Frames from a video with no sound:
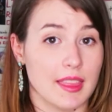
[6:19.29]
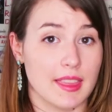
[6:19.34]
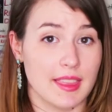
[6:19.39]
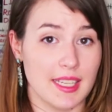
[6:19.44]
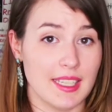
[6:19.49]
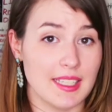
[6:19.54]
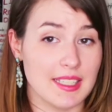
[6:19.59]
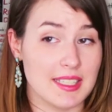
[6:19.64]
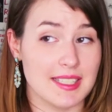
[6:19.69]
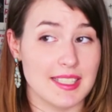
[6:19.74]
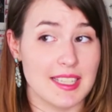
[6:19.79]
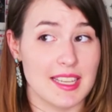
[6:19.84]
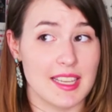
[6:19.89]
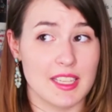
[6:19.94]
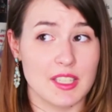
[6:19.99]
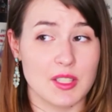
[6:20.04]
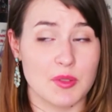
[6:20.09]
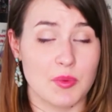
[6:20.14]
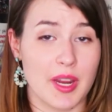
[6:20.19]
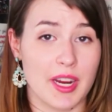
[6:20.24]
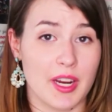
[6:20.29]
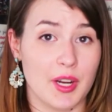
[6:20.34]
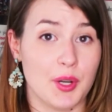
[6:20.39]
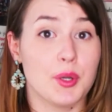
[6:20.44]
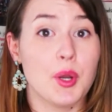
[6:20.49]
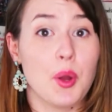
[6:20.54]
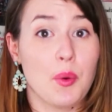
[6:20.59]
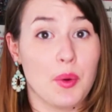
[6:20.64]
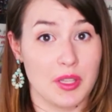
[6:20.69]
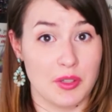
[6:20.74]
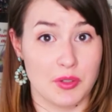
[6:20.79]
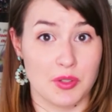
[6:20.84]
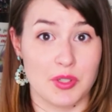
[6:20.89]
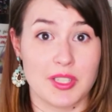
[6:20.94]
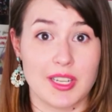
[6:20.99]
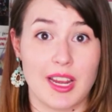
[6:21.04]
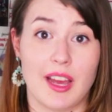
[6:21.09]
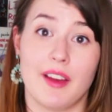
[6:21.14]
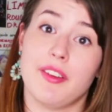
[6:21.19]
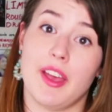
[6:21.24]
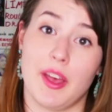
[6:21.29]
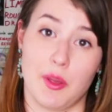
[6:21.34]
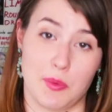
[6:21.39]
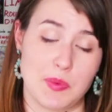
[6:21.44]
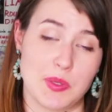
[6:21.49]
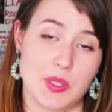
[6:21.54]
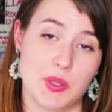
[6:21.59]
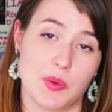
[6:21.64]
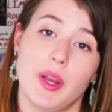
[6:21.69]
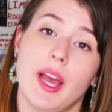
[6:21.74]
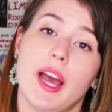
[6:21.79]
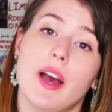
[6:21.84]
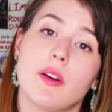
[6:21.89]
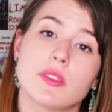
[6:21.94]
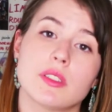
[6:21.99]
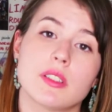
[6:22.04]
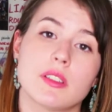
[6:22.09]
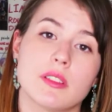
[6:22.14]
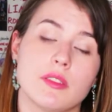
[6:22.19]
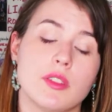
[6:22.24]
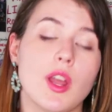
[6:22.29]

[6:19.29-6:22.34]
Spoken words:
This is where knowing your stuff helps you out.